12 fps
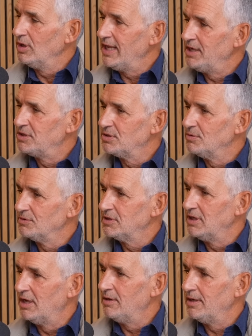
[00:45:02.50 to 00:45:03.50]
more
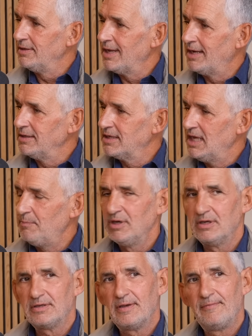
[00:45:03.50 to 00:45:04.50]
lentils, you know, and, and
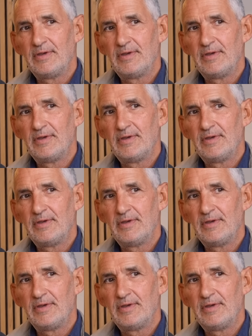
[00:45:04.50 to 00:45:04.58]
keeping a,